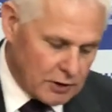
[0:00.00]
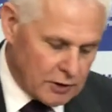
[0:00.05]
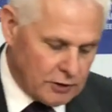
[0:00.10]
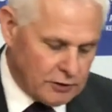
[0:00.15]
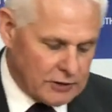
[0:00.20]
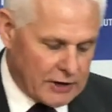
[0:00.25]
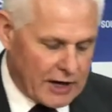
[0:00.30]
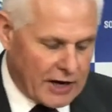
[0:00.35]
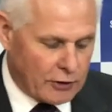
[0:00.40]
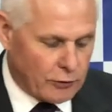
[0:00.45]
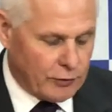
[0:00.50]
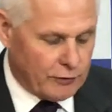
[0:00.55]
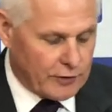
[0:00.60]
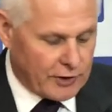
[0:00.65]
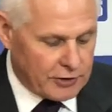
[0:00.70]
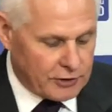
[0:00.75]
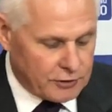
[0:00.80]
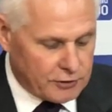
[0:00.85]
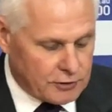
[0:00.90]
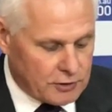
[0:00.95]
an
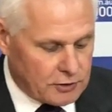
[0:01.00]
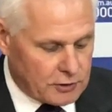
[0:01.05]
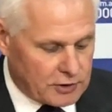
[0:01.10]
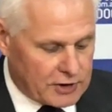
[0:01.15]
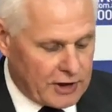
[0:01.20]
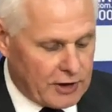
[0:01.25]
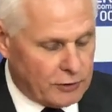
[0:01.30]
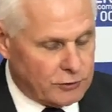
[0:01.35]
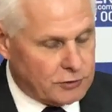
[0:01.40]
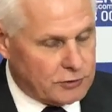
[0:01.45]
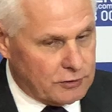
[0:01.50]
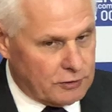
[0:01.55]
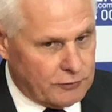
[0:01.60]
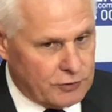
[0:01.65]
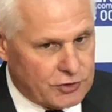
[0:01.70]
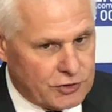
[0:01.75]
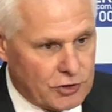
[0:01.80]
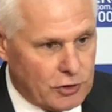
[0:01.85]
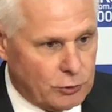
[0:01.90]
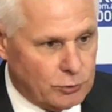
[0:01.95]
aggravated
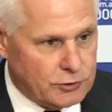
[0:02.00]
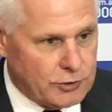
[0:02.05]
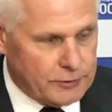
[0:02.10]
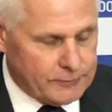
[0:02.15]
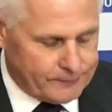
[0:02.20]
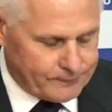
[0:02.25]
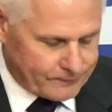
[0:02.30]
assault.